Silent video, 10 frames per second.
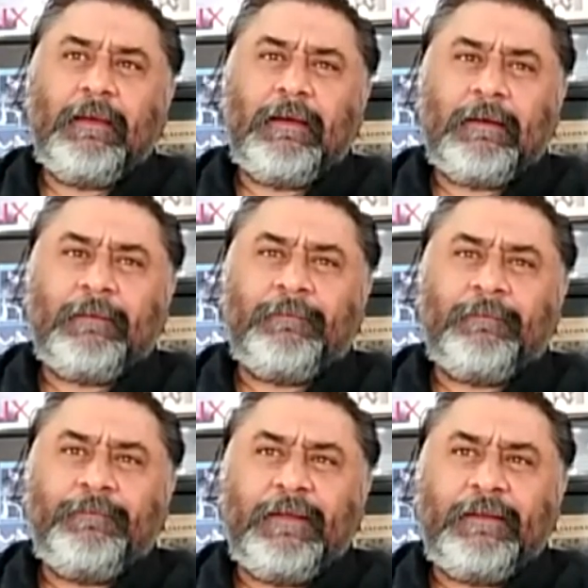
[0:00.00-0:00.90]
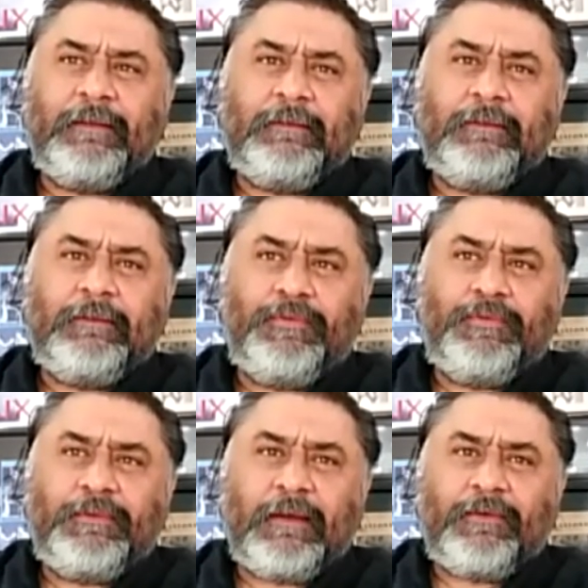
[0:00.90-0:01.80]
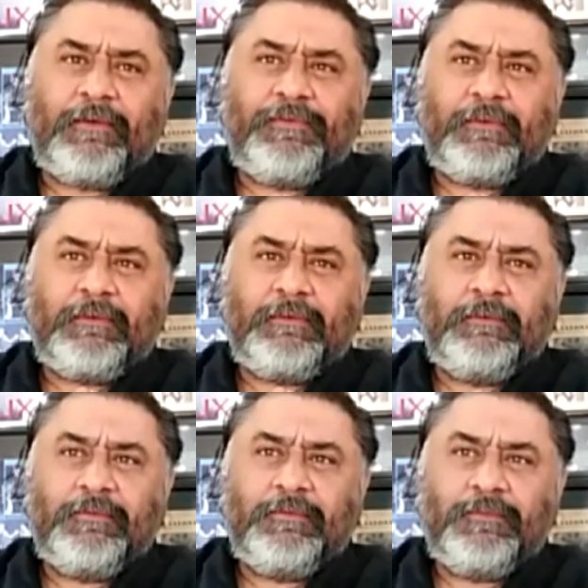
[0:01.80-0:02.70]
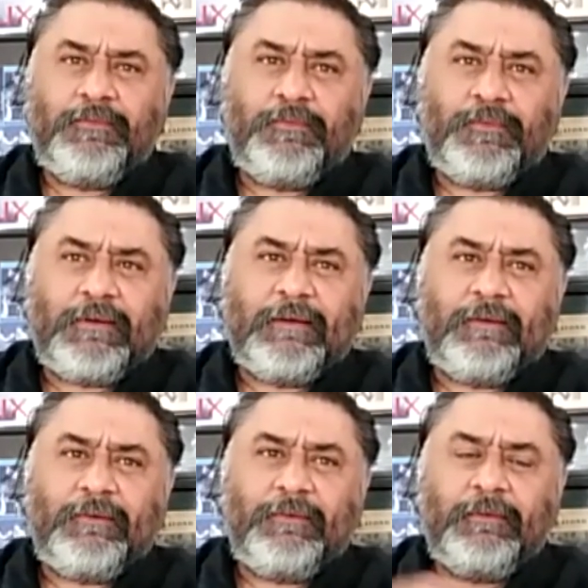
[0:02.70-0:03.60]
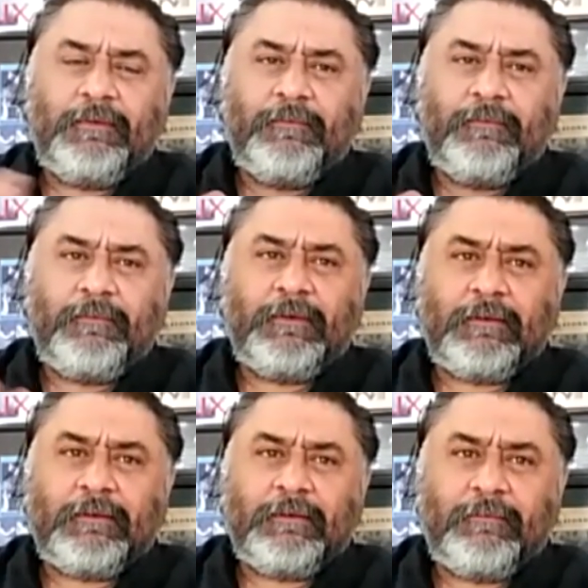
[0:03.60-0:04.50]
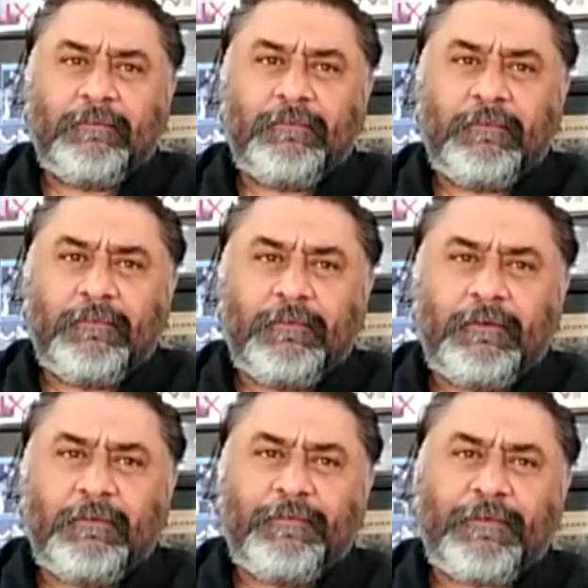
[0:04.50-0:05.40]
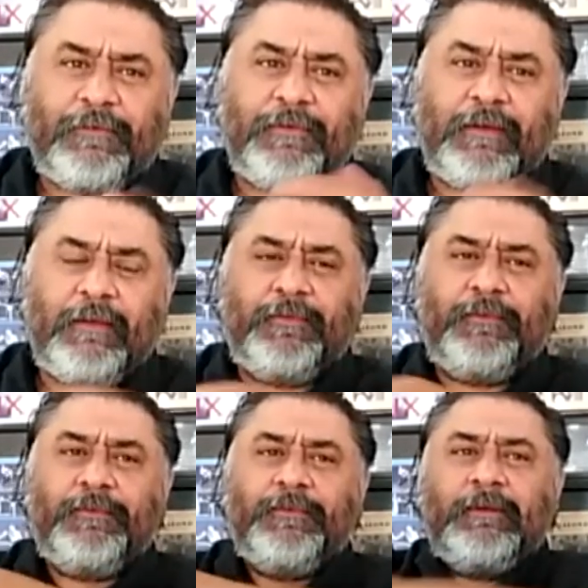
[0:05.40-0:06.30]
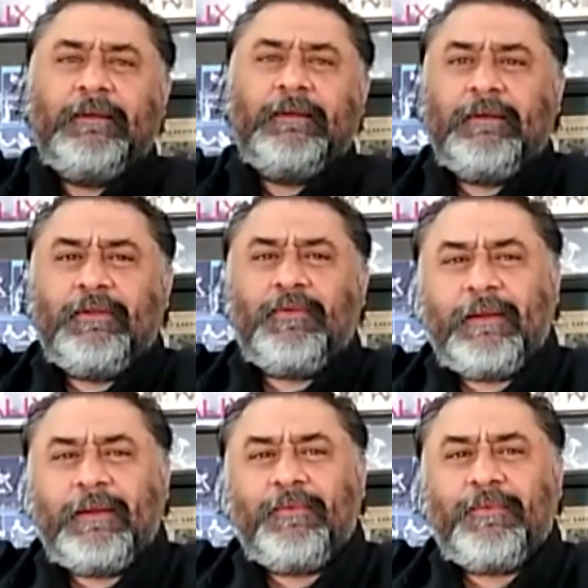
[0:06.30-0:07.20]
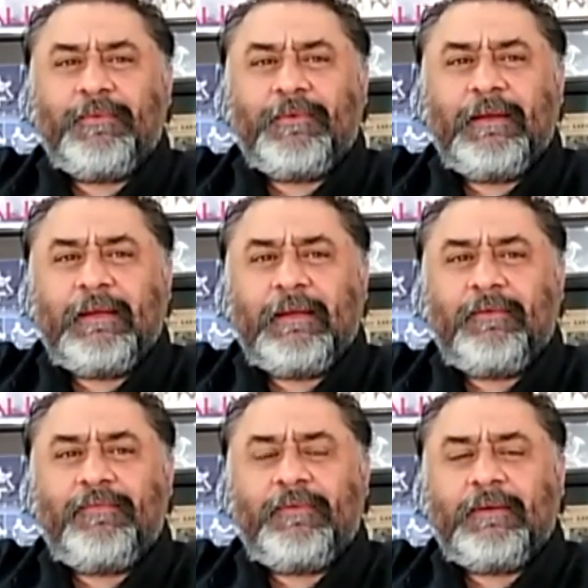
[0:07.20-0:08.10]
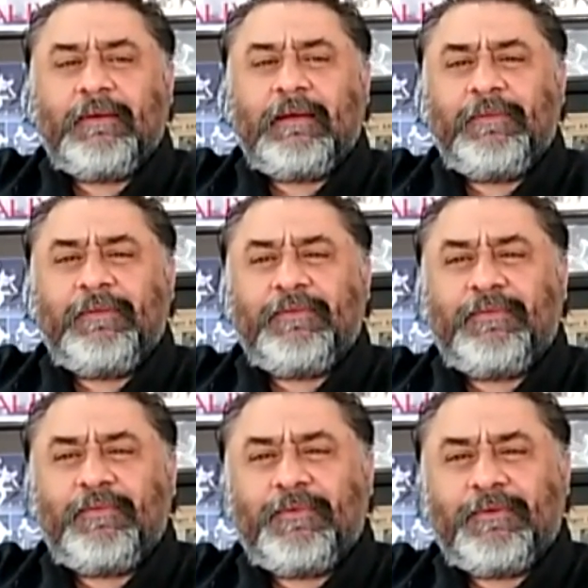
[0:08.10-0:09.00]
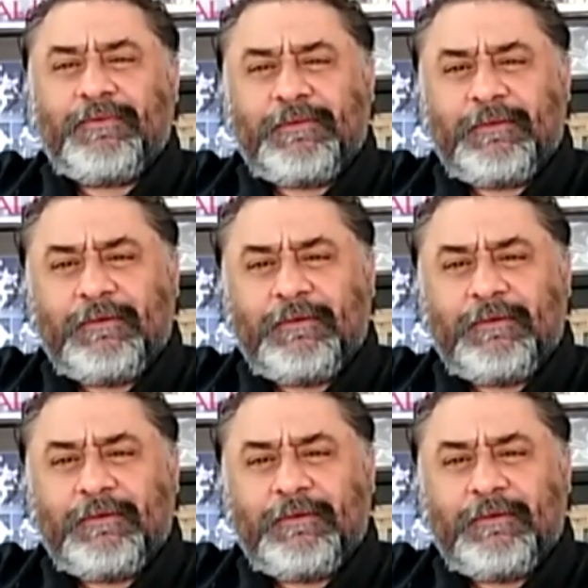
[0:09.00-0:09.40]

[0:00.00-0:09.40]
In 2001, a professor came to Laredo. We were going to have a competition, which